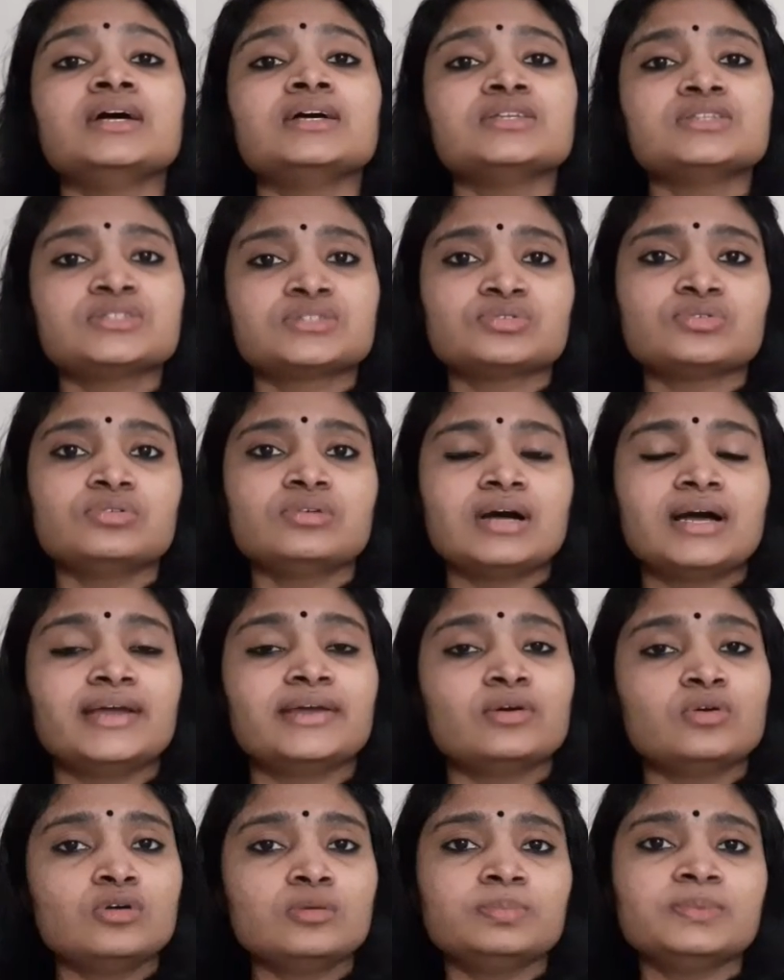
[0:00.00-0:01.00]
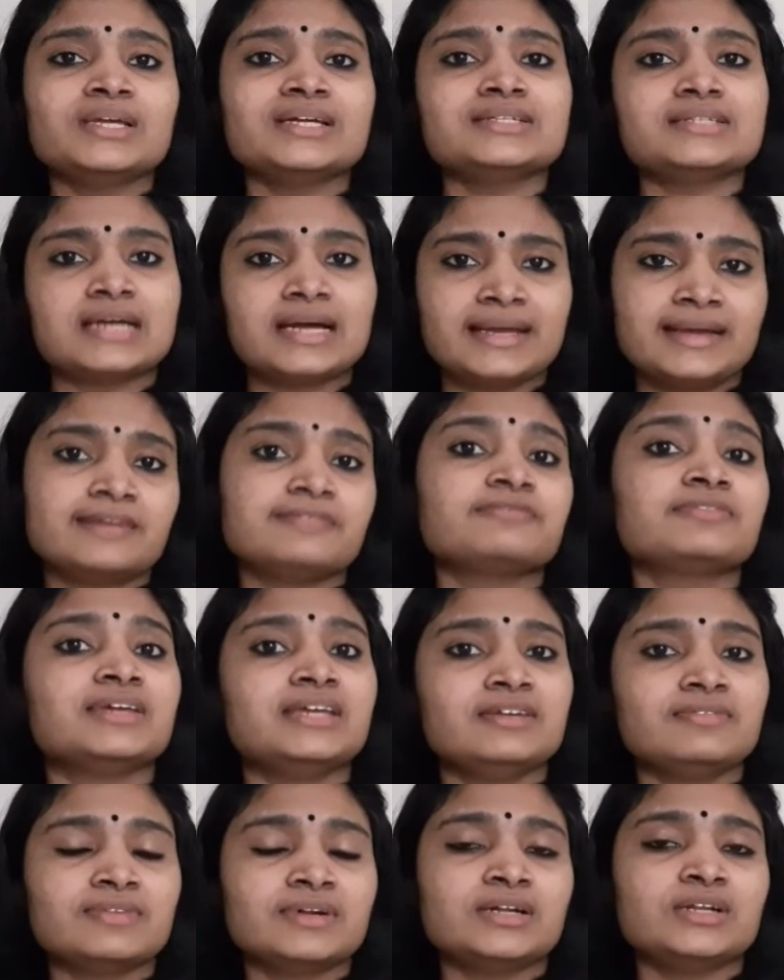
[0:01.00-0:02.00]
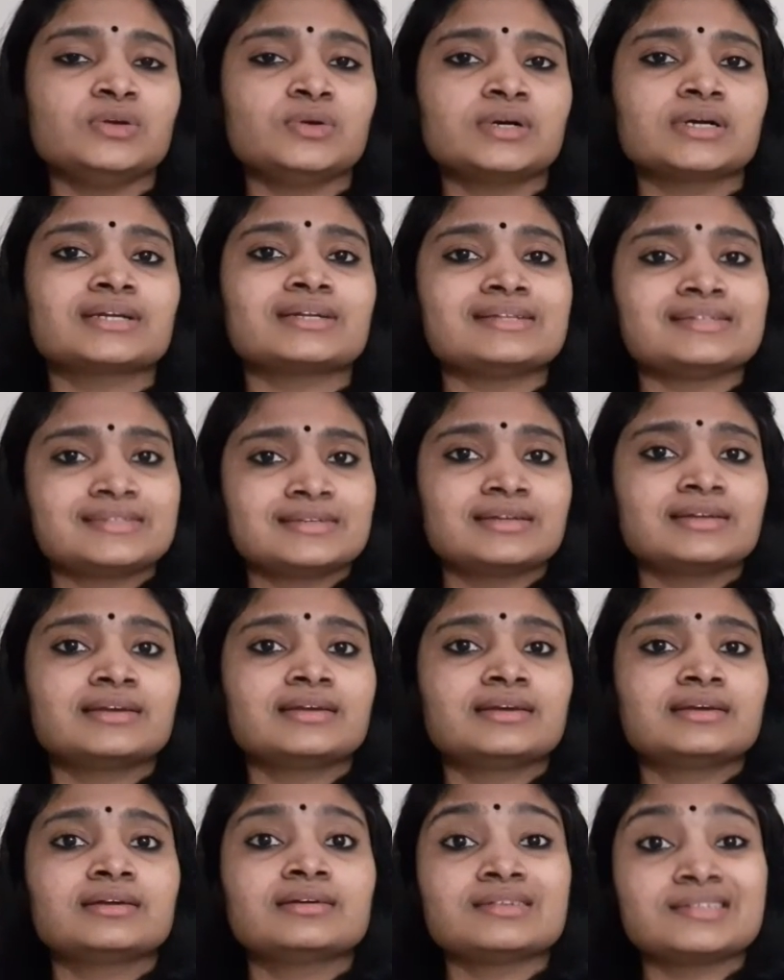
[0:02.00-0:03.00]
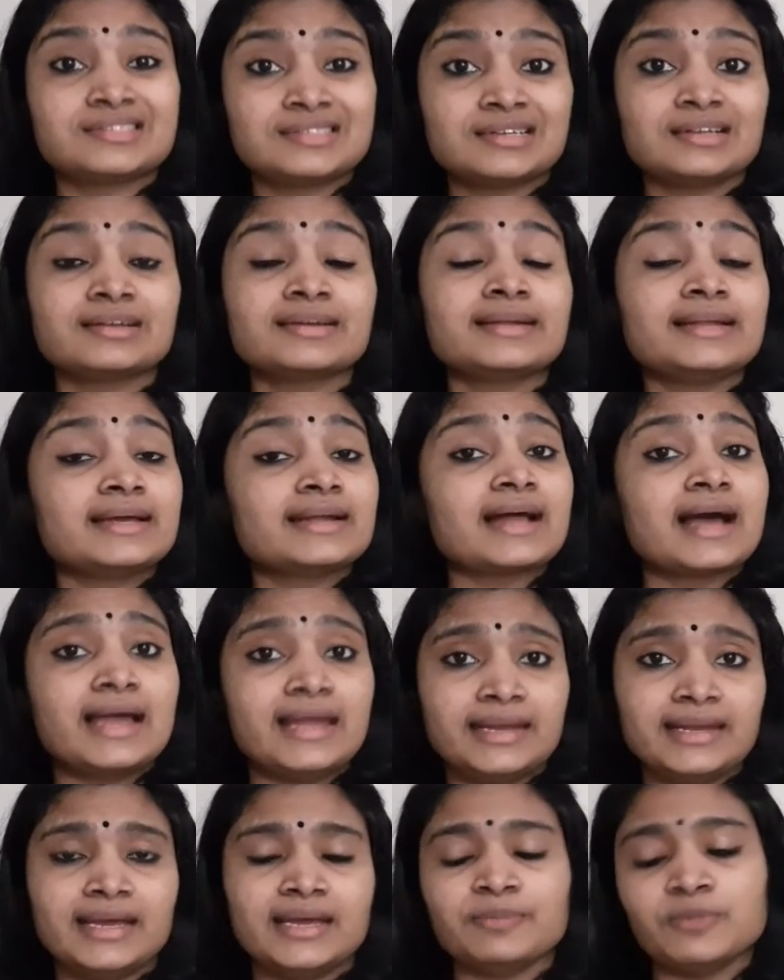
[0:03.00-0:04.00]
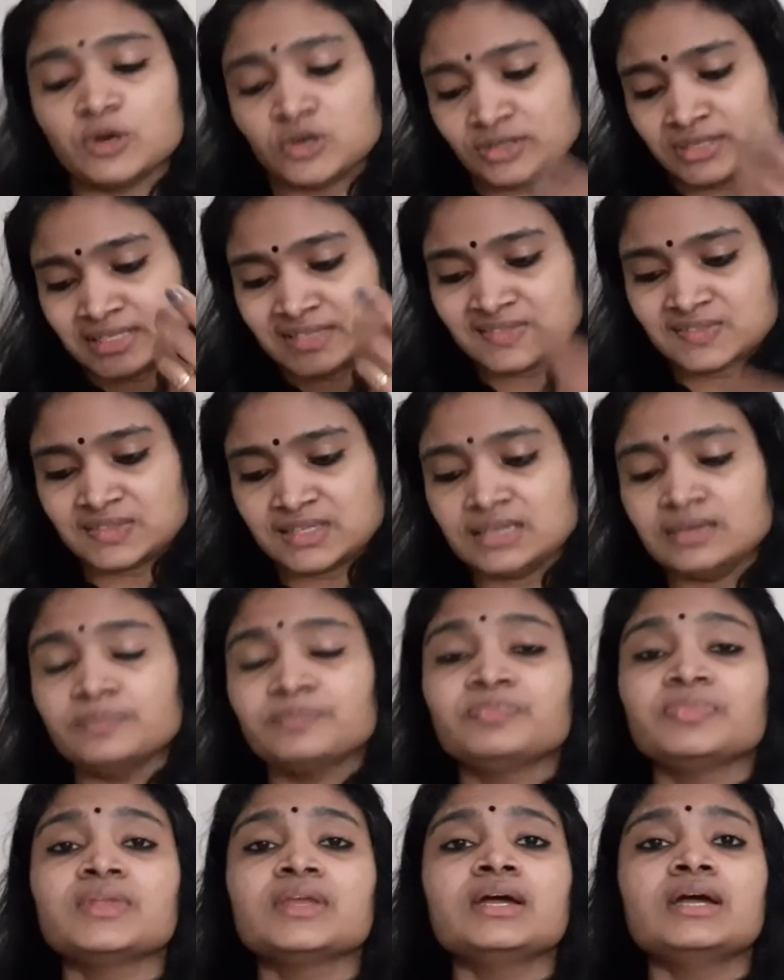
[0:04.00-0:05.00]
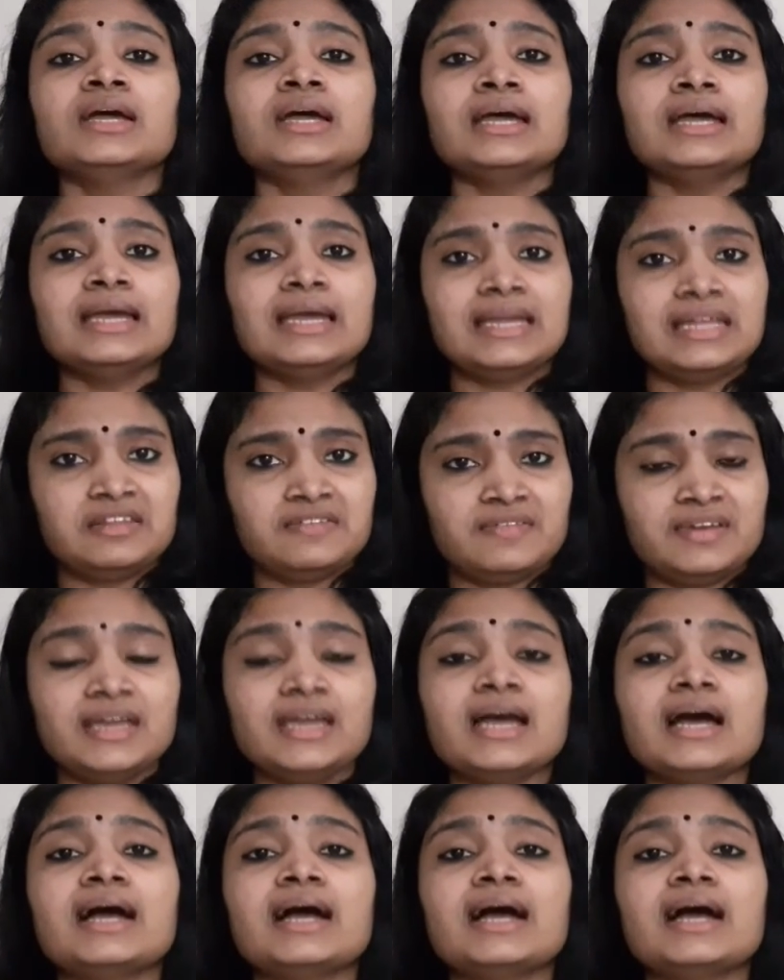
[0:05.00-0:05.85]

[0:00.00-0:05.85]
So I hope that I have given you a crystal clear idea about this thing. Anyway,